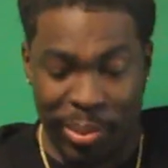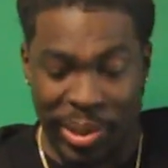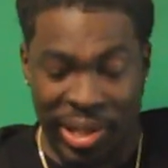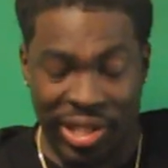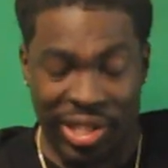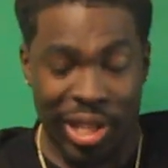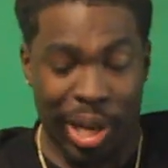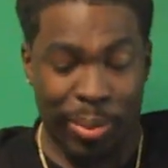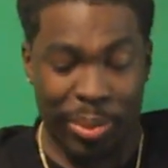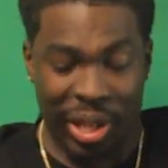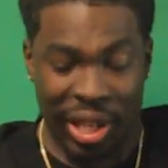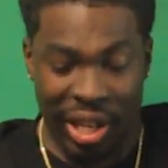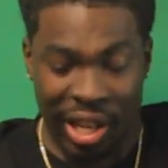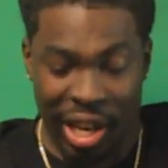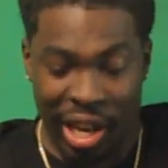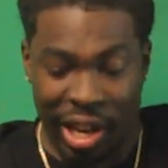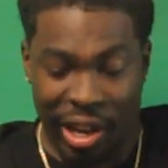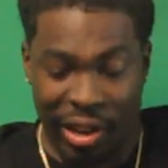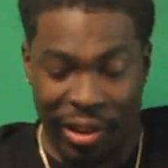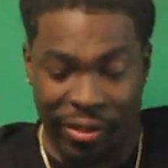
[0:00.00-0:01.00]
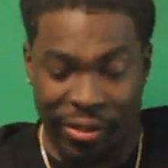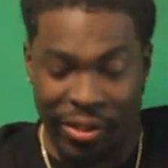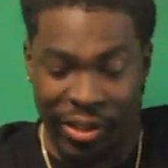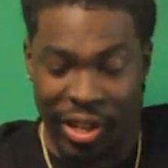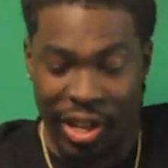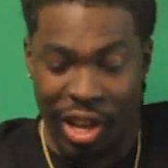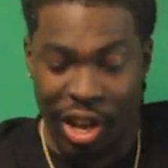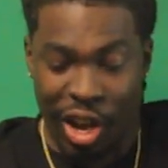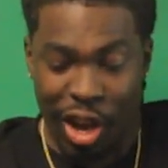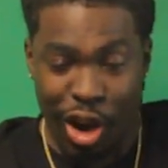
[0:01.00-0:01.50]
be something of,
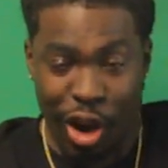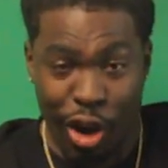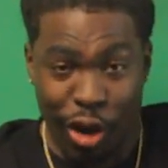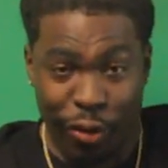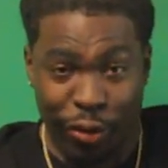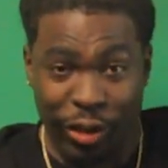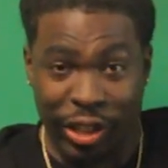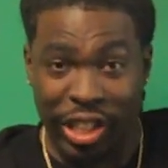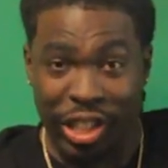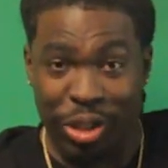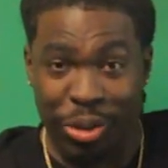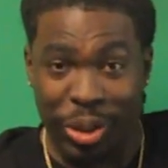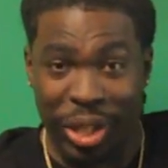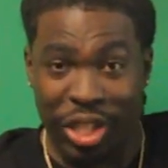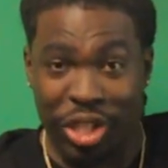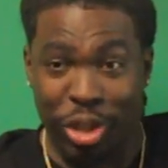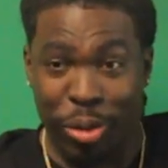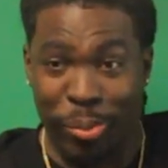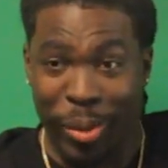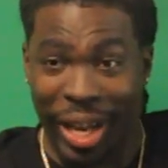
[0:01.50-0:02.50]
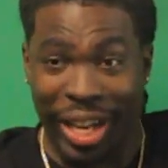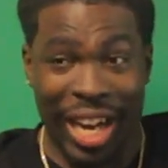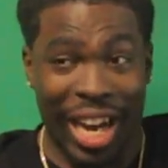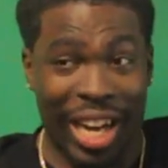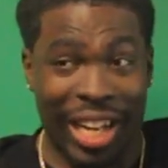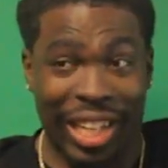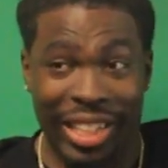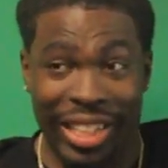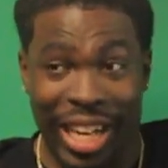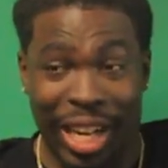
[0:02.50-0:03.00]
hopefully you get your mega
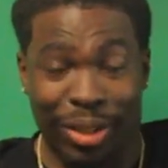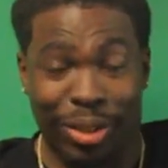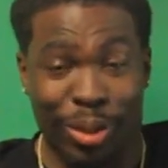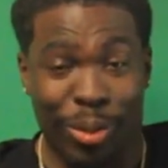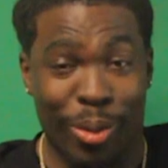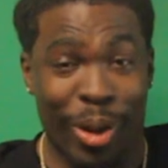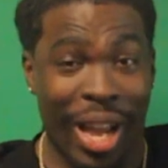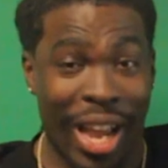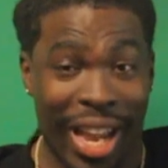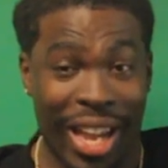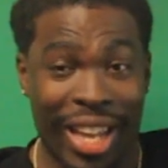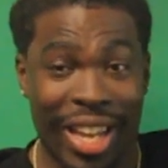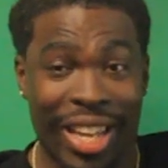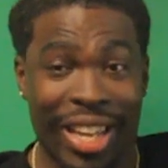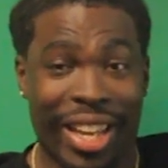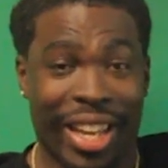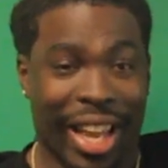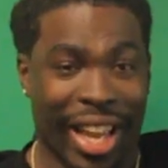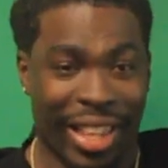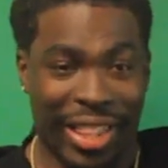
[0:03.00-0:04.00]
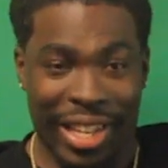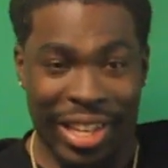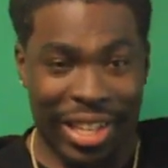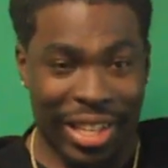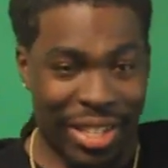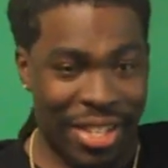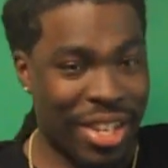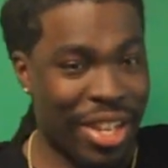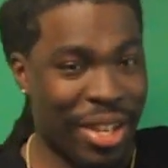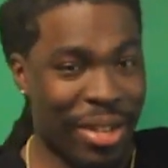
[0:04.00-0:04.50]
ollie out the way and then
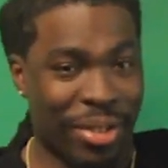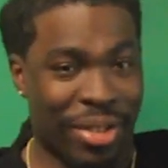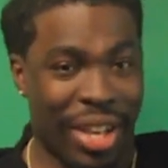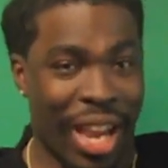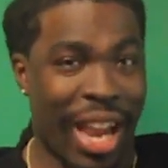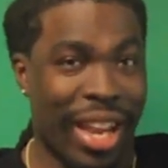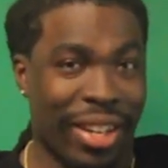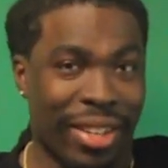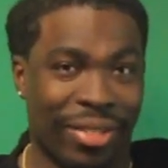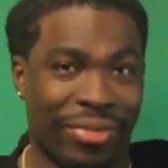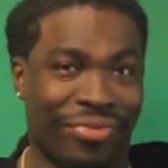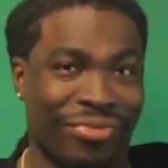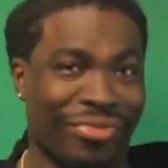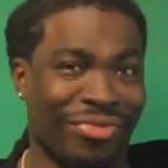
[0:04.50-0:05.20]
continue skating.